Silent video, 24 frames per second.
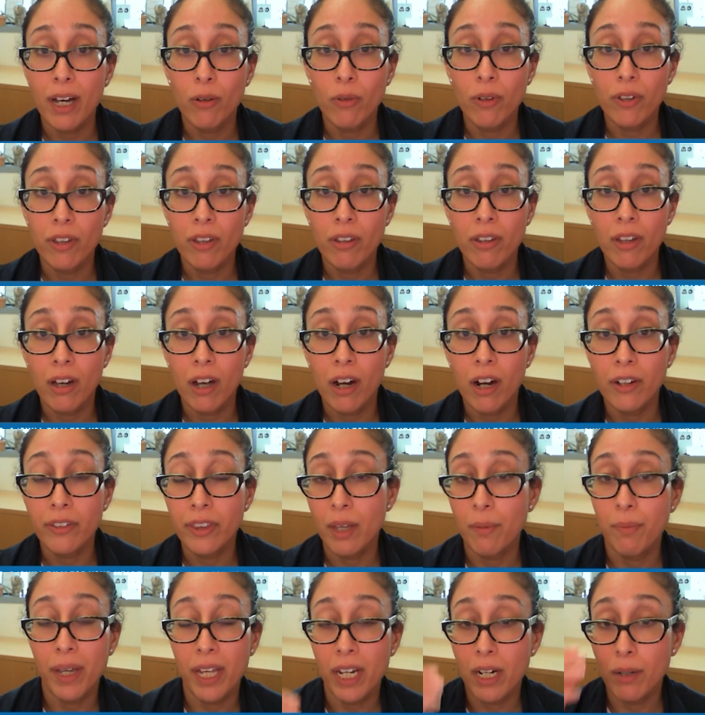within the heart that
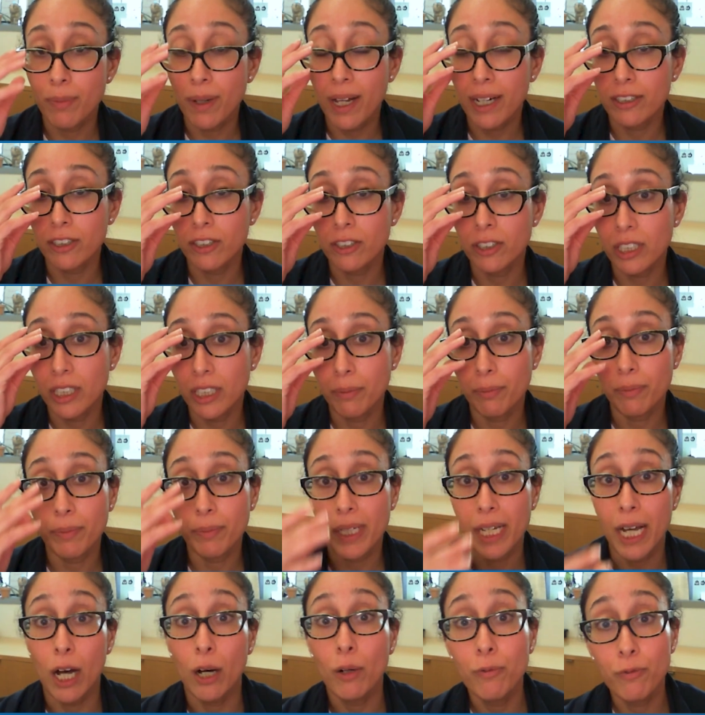beta blockers can be
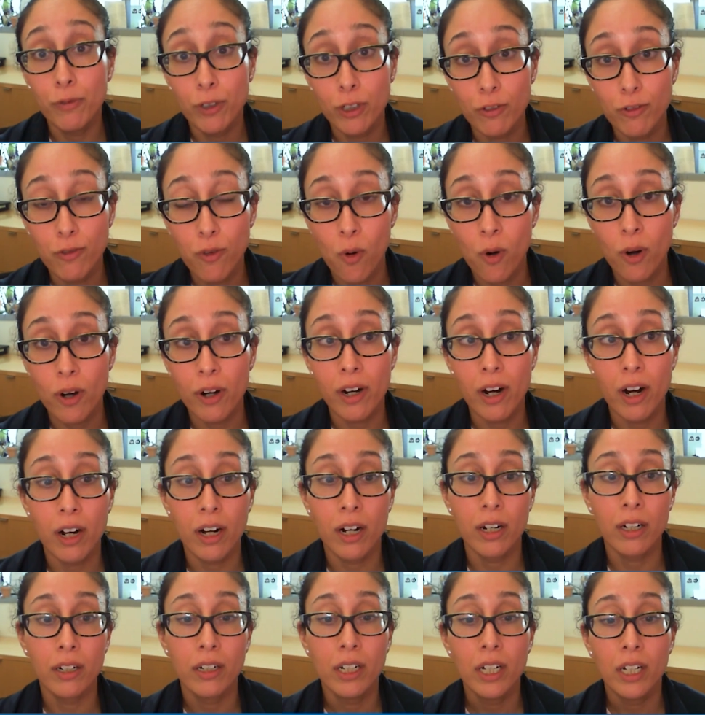helpful for
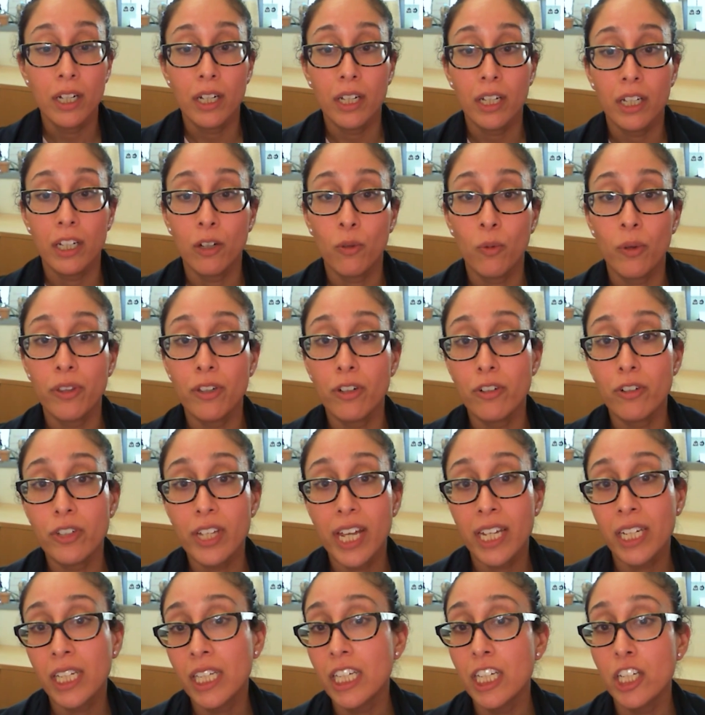are you know, when there is
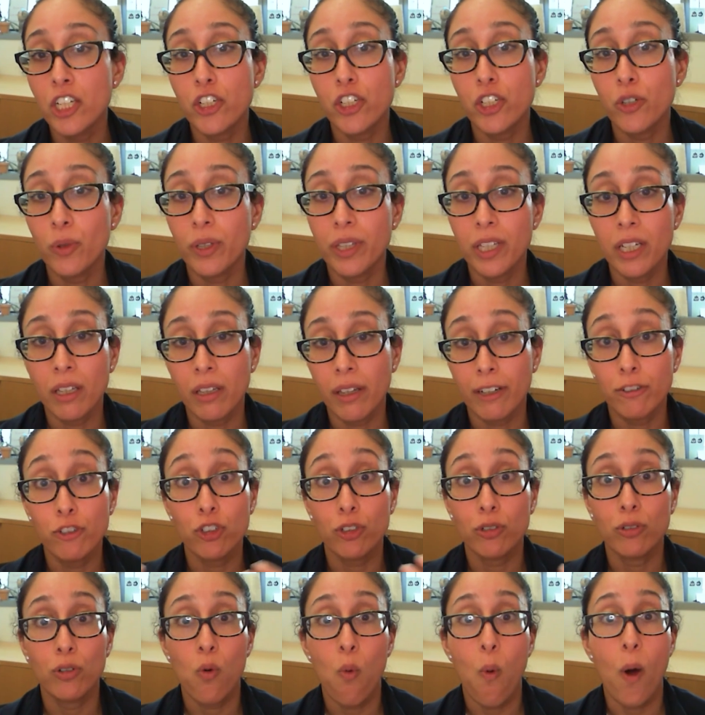any issue with the
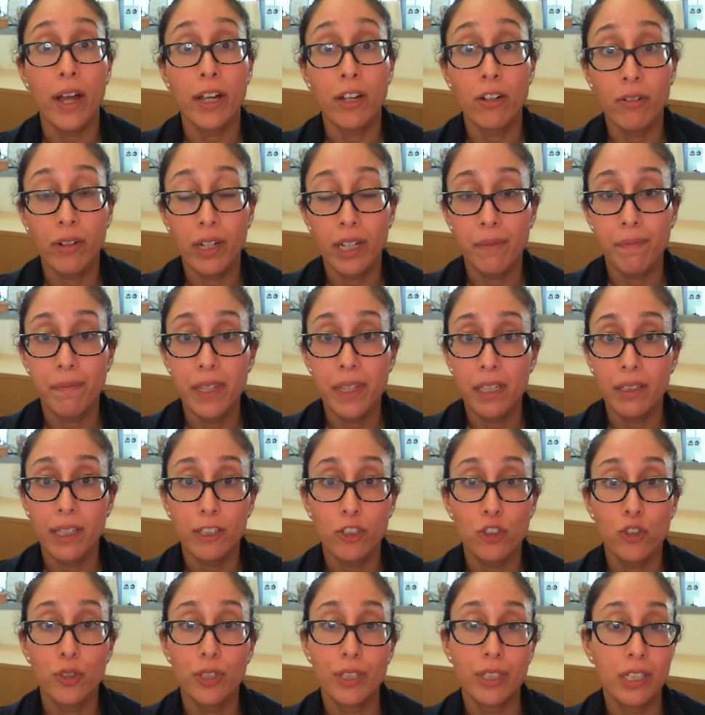electrical wiring, the
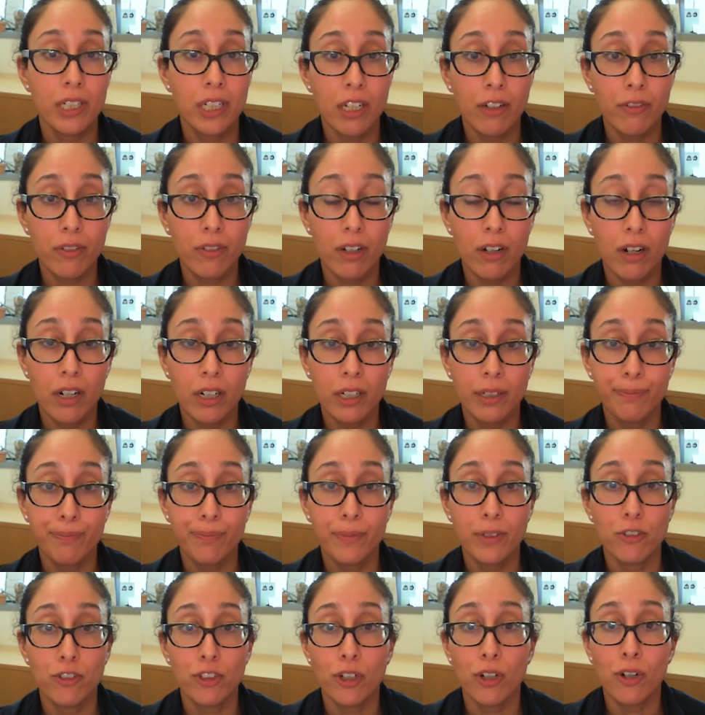electricity of the heart.
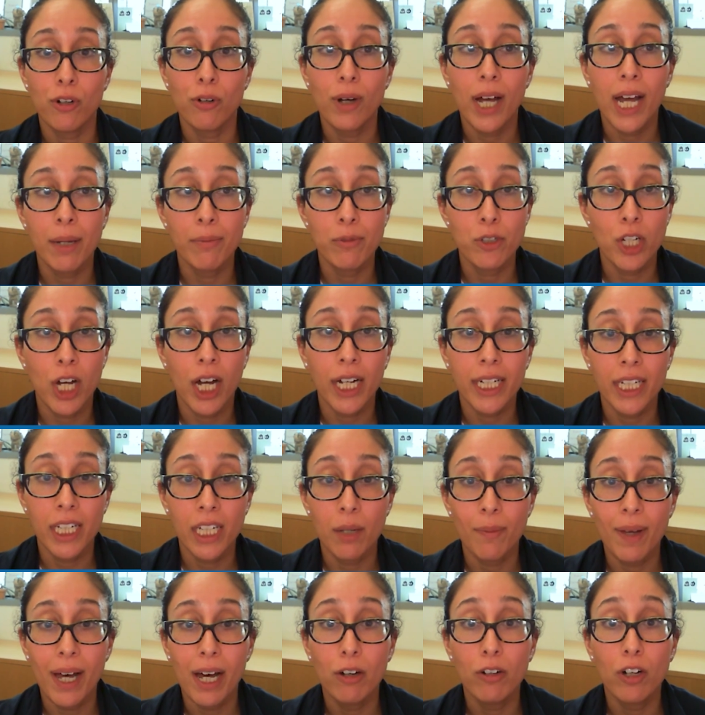So I'm talking
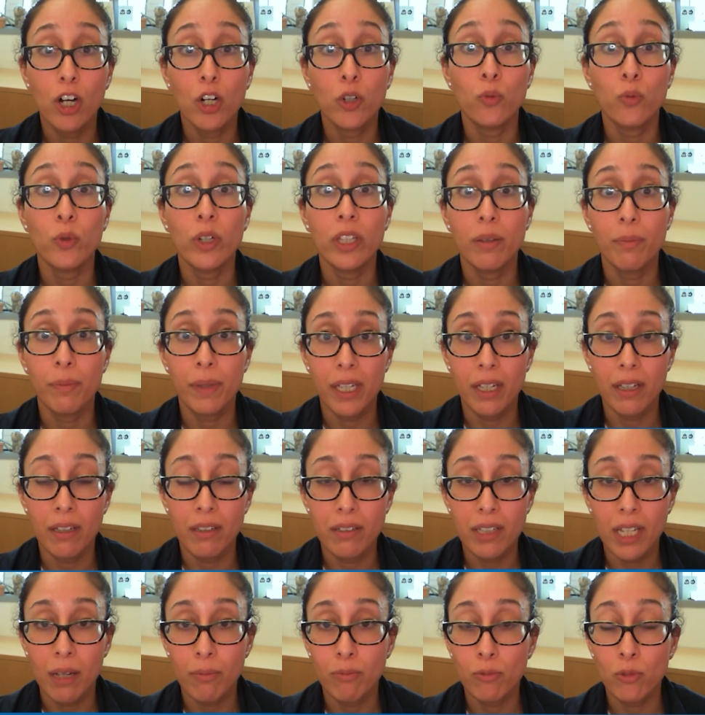about arrhythmias,
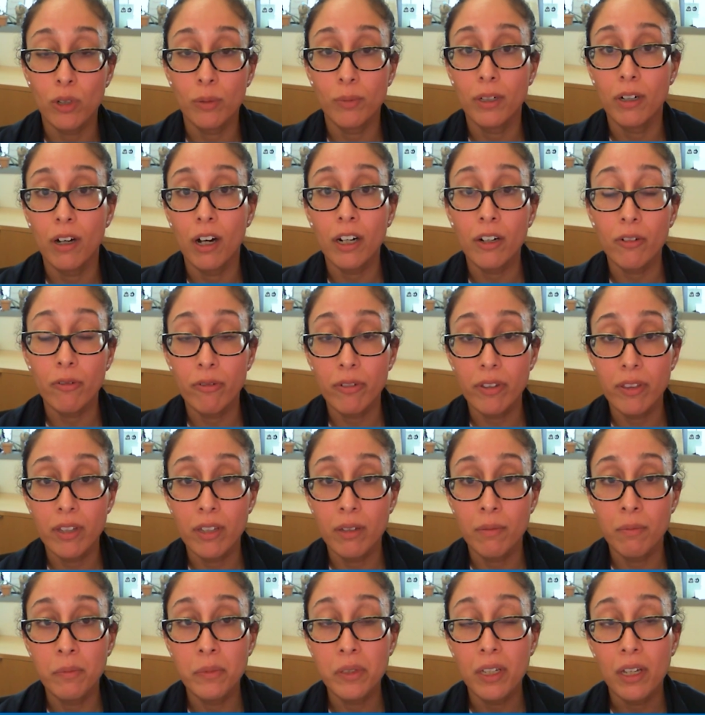abnormal heart
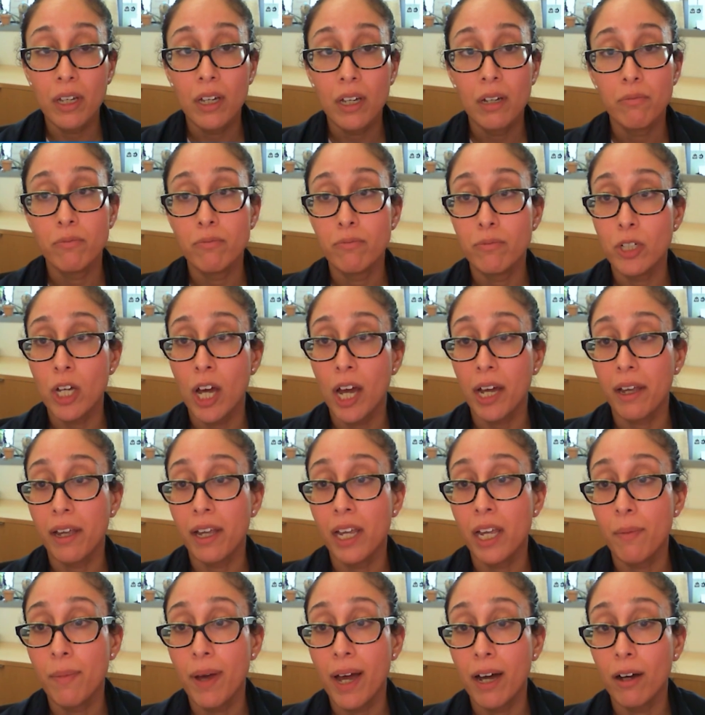rhythms. I'm talking
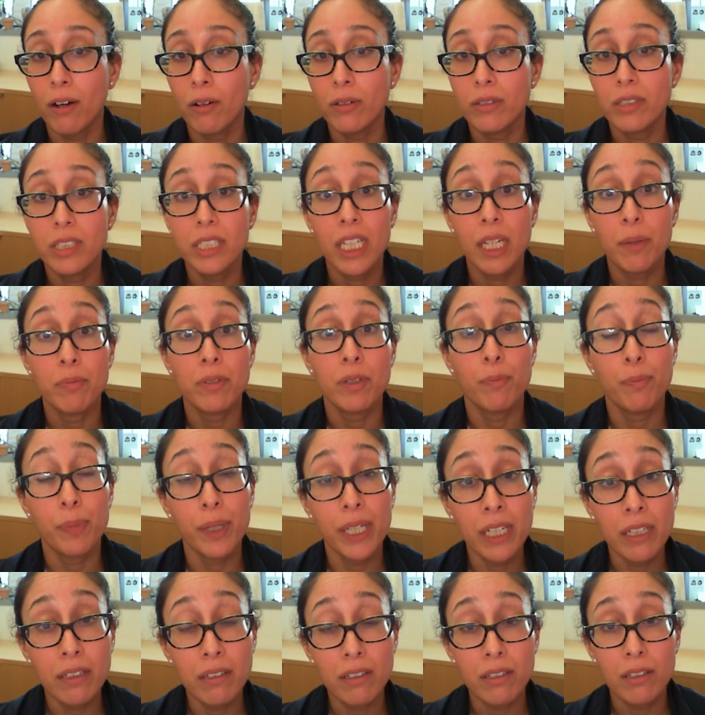about skipped
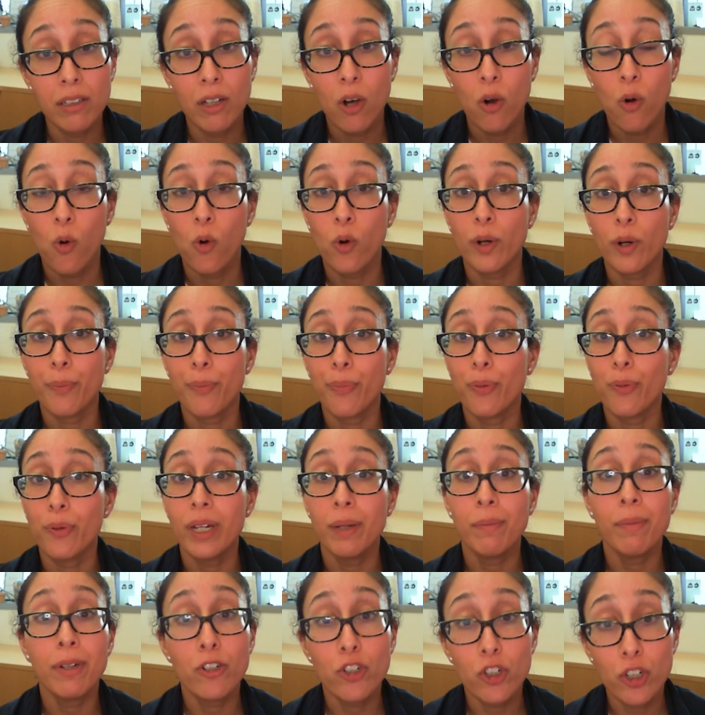beats or
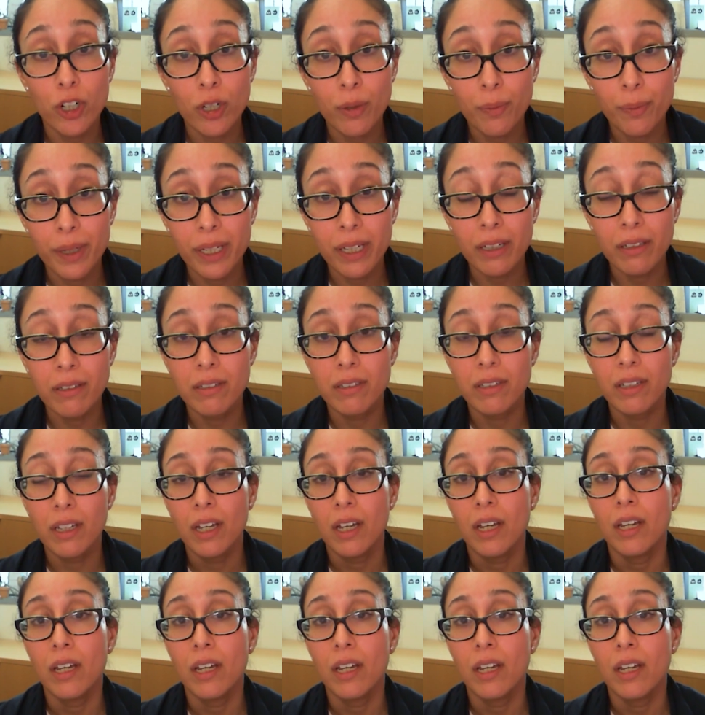premature beats.